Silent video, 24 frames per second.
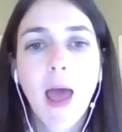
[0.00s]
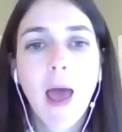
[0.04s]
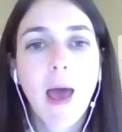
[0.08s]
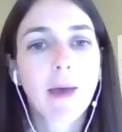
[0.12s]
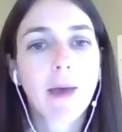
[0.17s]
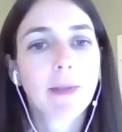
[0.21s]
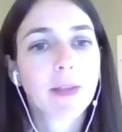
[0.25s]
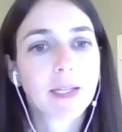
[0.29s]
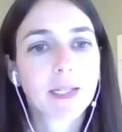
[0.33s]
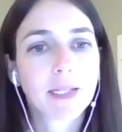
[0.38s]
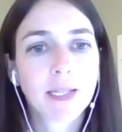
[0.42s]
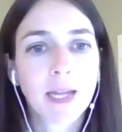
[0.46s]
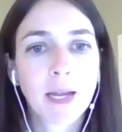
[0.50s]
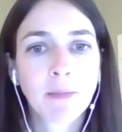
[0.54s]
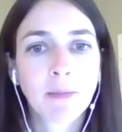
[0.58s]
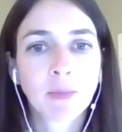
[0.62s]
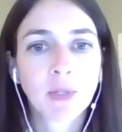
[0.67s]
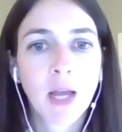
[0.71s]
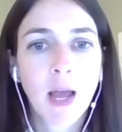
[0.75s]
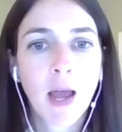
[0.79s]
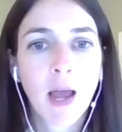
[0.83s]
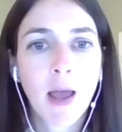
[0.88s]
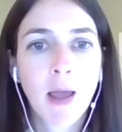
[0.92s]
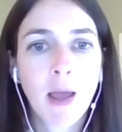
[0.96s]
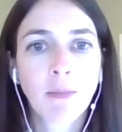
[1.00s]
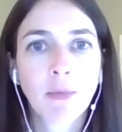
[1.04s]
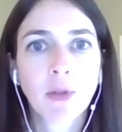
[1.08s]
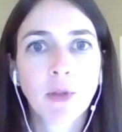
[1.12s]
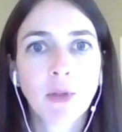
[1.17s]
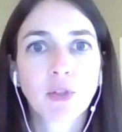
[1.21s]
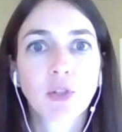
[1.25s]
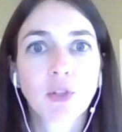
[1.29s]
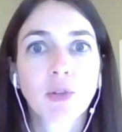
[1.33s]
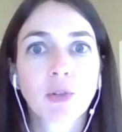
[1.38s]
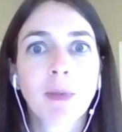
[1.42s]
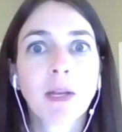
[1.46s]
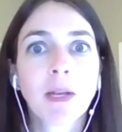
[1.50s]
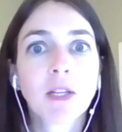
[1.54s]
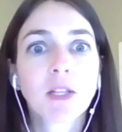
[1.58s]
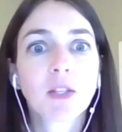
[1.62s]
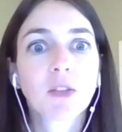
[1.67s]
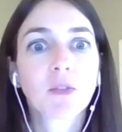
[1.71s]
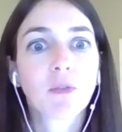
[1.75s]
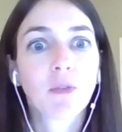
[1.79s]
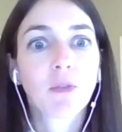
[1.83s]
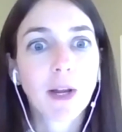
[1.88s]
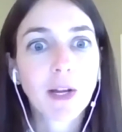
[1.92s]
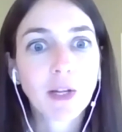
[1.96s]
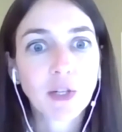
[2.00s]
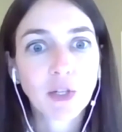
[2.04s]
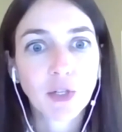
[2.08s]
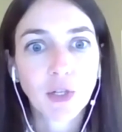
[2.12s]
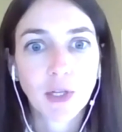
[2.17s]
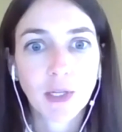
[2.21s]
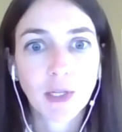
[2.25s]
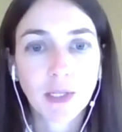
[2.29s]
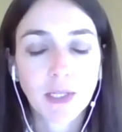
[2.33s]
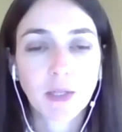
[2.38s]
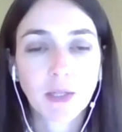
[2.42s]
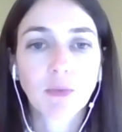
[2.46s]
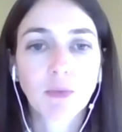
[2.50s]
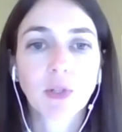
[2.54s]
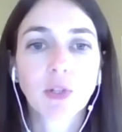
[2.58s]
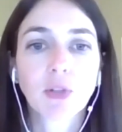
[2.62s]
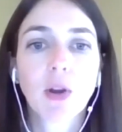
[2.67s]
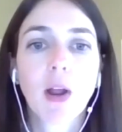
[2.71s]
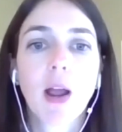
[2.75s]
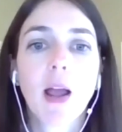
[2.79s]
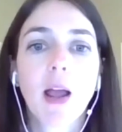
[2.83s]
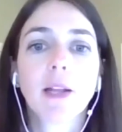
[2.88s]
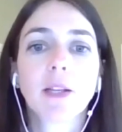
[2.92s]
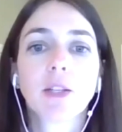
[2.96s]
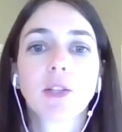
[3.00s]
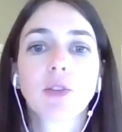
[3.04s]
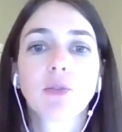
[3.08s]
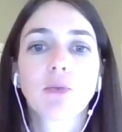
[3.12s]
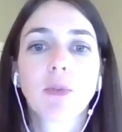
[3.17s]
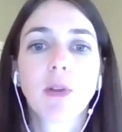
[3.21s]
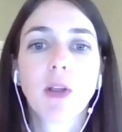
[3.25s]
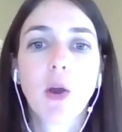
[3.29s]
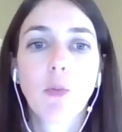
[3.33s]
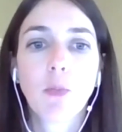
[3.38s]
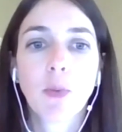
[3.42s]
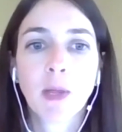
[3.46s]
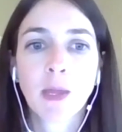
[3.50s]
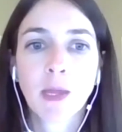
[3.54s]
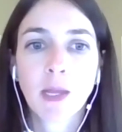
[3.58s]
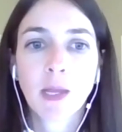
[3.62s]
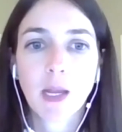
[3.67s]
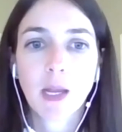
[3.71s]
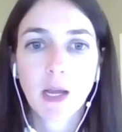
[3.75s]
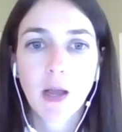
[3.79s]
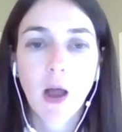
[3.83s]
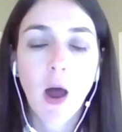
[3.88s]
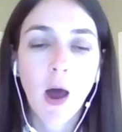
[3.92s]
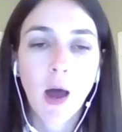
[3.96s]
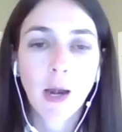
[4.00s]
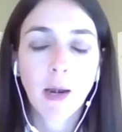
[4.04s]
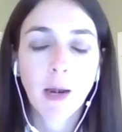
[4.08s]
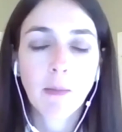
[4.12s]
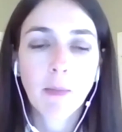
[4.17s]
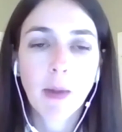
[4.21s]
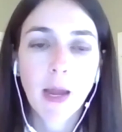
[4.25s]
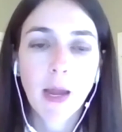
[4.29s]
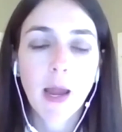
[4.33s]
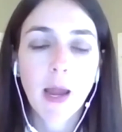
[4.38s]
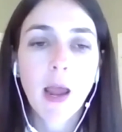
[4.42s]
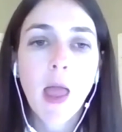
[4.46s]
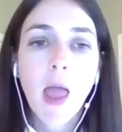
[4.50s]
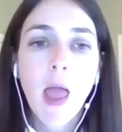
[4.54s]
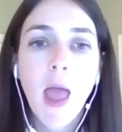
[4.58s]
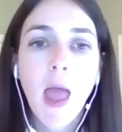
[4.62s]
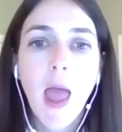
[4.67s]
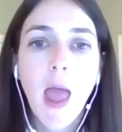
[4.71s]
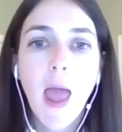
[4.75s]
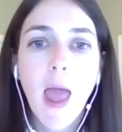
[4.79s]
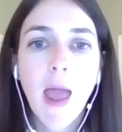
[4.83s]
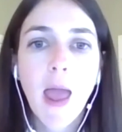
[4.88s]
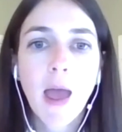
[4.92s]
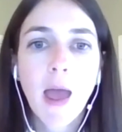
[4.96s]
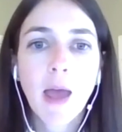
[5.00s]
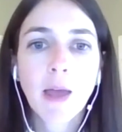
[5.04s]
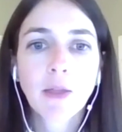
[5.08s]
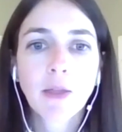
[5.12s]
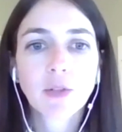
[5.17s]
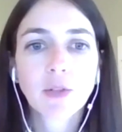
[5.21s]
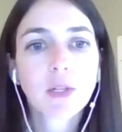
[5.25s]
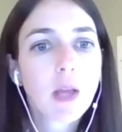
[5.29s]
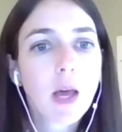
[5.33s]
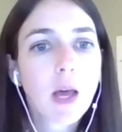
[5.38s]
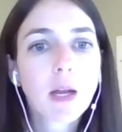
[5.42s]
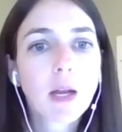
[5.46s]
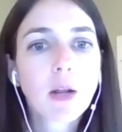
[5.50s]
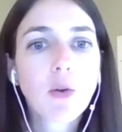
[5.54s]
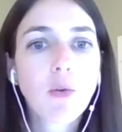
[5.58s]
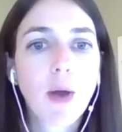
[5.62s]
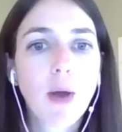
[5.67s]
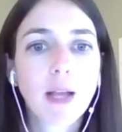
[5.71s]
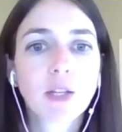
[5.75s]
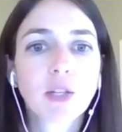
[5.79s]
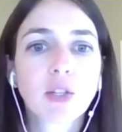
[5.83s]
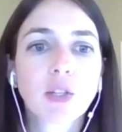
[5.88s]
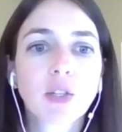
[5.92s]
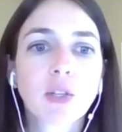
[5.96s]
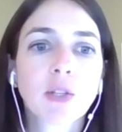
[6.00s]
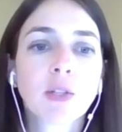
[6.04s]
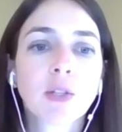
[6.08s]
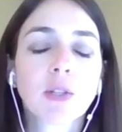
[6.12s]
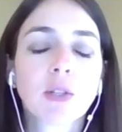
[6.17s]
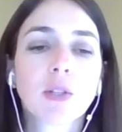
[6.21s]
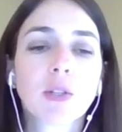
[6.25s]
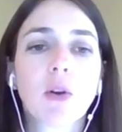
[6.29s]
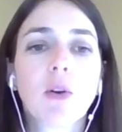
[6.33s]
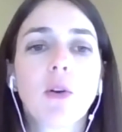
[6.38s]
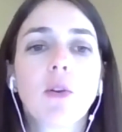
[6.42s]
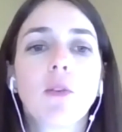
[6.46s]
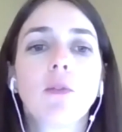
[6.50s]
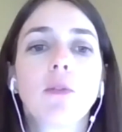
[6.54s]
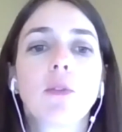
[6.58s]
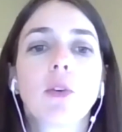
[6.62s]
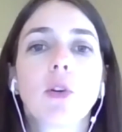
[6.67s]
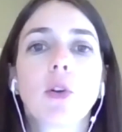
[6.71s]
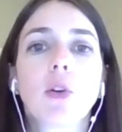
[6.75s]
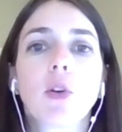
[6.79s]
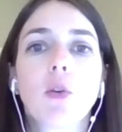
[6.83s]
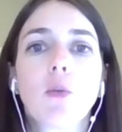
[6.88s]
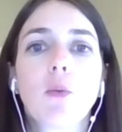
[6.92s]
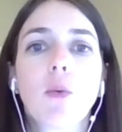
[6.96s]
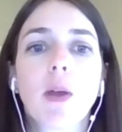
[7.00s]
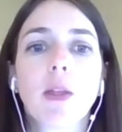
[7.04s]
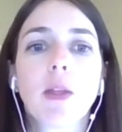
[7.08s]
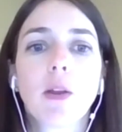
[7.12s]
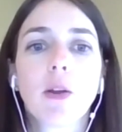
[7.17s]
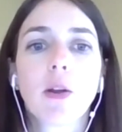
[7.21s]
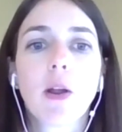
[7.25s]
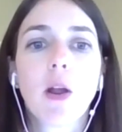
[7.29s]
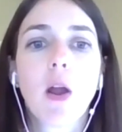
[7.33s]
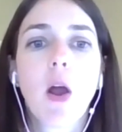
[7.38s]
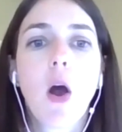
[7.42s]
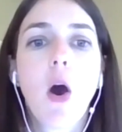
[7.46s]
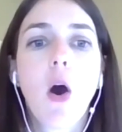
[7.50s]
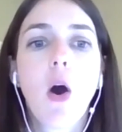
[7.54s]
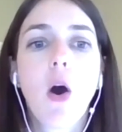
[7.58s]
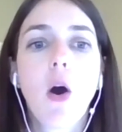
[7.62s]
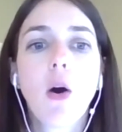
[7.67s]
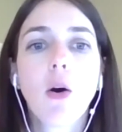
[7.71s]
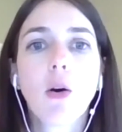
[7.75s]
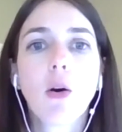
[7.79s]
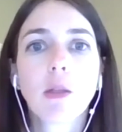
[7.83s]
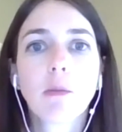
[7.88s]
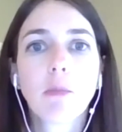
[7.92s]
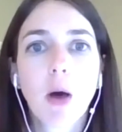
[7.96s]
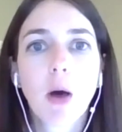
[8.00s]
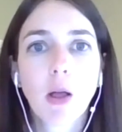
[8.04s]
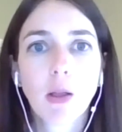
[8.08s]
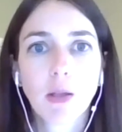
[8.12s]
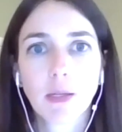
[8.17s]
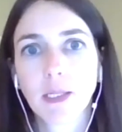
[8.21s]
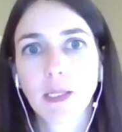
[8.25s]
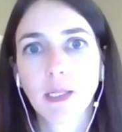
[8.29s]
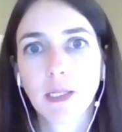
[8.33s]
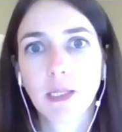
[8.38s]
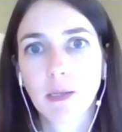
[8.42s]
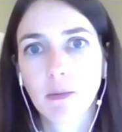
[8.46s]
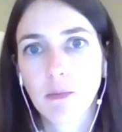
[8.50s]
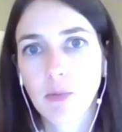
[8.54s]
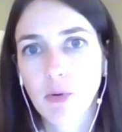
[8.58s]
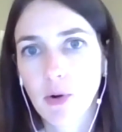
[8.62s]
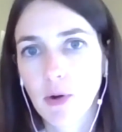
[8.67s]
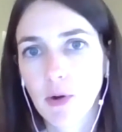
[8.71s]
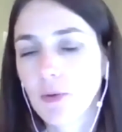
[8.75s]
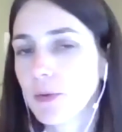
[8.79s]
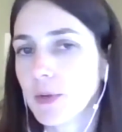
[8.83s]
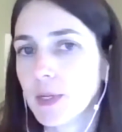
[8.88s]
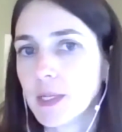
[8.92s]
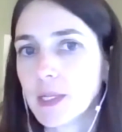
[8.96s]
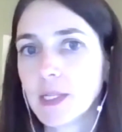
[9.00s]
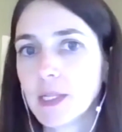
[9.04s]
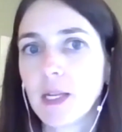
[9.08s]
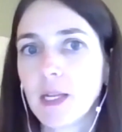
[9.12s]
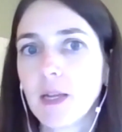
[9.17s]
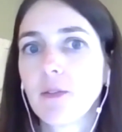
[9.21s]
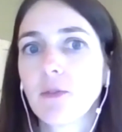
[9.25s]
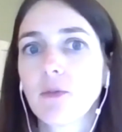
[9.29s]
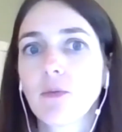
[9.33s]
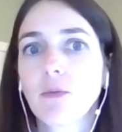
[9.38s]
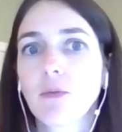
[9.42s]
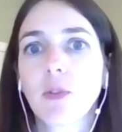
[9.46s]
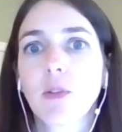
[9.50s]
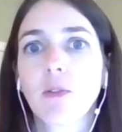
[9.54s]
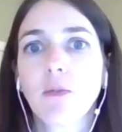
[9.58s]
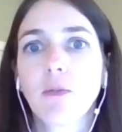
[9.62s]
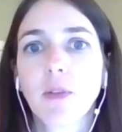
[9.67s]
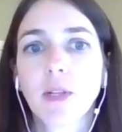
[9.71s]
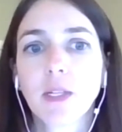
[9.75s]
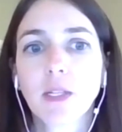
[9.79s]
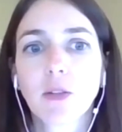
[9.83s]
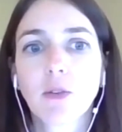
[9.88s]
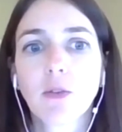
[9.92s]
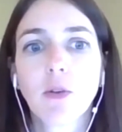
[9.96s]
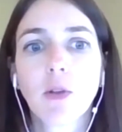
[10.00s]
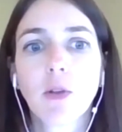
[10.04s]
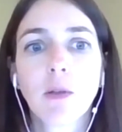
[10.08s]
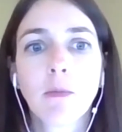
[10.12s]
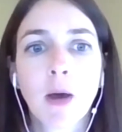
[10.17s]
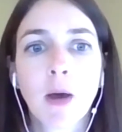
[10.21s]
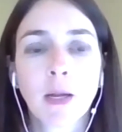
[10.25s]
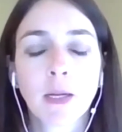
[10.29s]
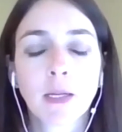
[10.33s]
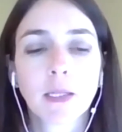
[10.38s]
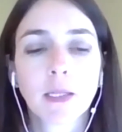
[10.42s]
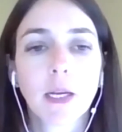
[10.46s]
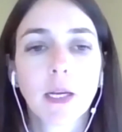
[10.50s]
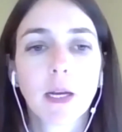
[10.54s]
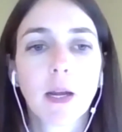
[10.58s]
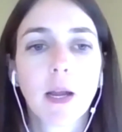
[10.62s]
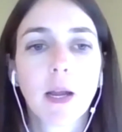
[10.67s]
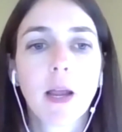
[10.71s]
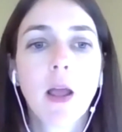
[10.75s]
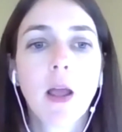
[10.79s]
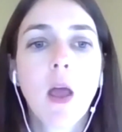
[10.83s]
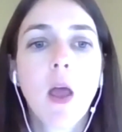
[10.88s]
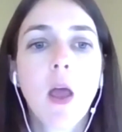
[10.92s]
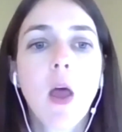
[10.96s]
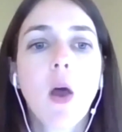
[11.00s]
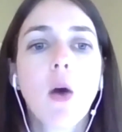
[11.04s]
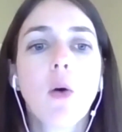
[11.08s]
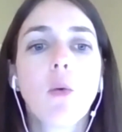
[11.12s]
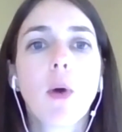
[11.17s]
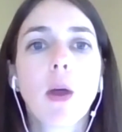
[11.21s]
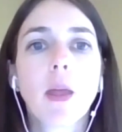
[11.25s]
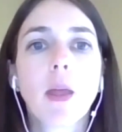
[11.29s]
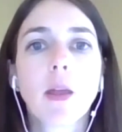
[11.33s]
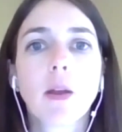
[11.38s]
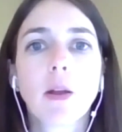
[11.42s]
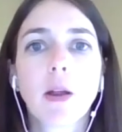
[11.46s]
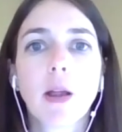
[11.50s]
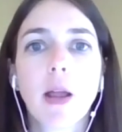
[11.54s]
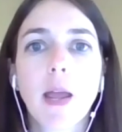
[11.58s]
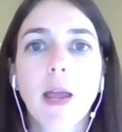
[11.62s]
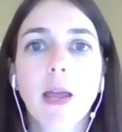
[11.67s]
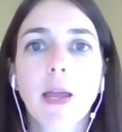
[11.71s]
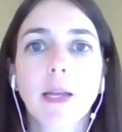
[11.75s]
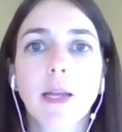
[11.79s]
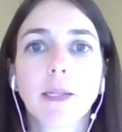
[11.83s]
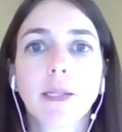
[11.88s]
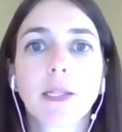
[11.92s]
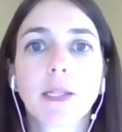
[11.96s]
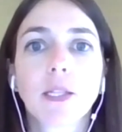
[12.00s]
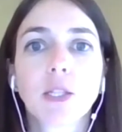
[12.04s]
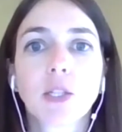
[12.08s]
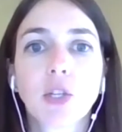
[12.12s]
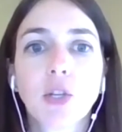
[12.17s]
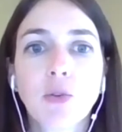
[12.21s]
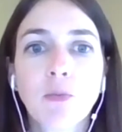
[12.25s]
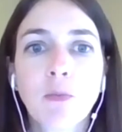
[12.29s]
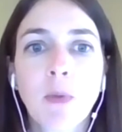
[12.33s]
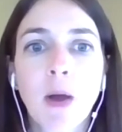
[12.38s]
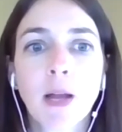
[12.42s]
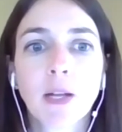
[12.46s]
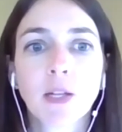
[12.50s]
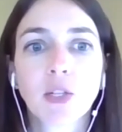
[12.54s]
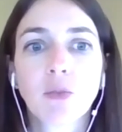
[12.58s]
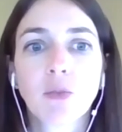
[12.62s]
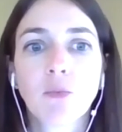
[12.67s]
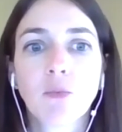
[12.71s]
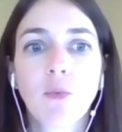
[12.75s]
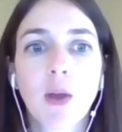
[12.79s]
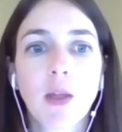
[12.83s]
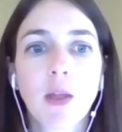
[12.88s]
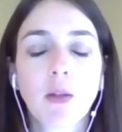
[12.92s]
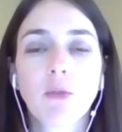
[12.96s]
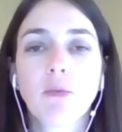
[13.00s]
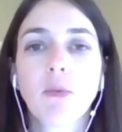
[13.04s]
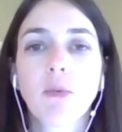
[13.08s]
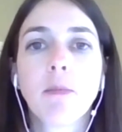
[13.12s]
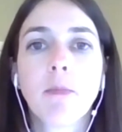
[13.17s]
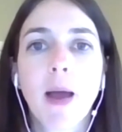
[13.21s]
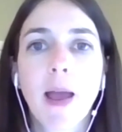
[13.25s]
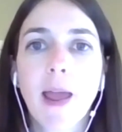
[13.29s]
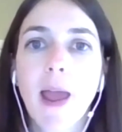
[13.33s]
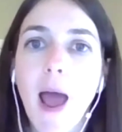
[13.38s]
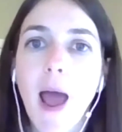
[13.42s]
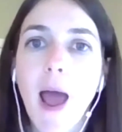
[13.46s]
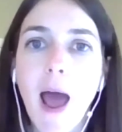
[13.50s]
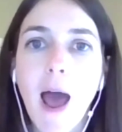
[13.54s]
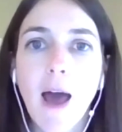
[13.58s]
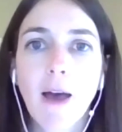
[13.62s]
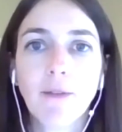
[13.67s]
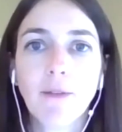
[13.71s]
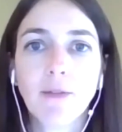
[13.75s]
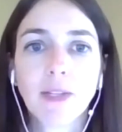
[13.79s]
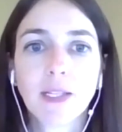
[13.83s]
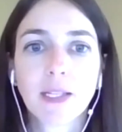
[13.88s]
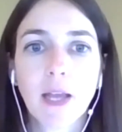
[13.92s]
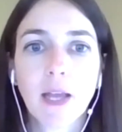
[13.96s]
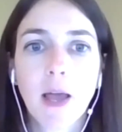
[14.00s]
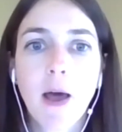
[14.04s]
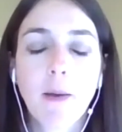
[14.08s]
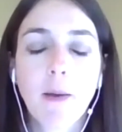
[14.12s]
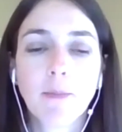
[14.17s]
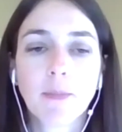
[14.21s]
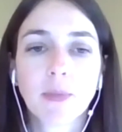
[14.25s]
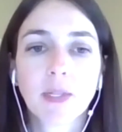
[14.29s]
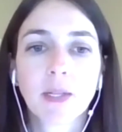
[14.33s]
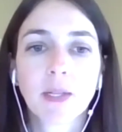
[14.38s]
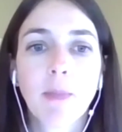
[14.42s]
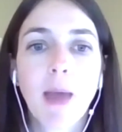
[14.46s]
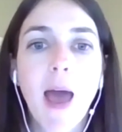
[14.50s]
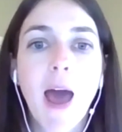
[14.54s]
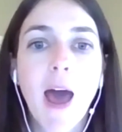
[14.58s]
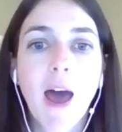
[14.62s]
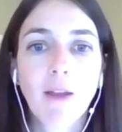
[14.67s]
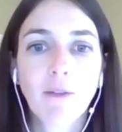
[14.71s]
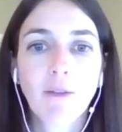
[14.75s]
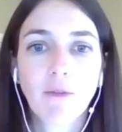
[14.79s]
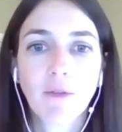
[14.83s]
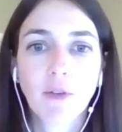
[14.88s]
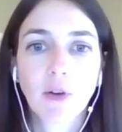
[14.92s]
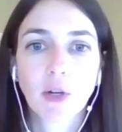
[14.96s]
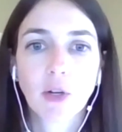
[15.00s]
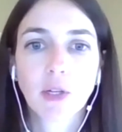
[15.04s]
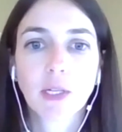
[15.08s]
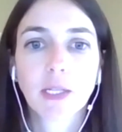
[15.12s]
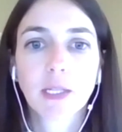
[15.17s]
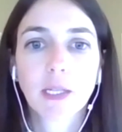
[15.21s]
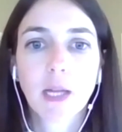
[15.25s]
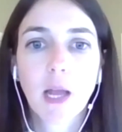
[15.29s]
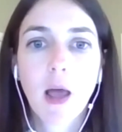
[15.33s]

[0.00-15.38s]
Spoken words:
At the same time, there's tremendous frictions as we try to reopen the economy. And there's a lot of questions over whether all the policy support we see, the fiscal, the monetary, whether it's too much and whether we might have some adverse